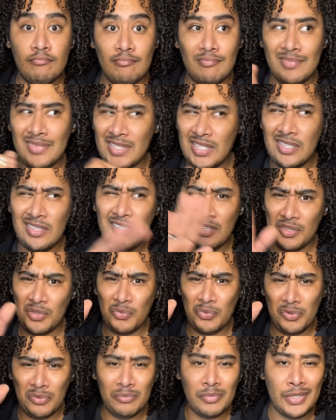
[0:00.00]
It's in the other
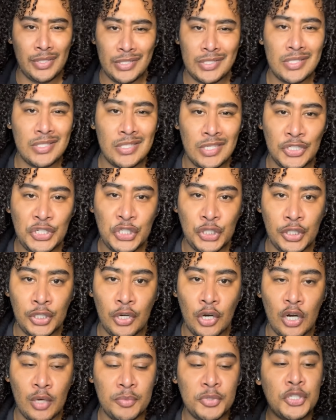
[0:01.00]
room, but it's essentially
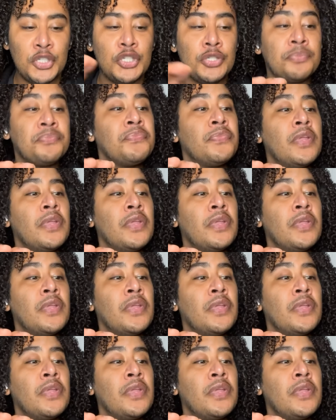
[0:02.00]
garbage.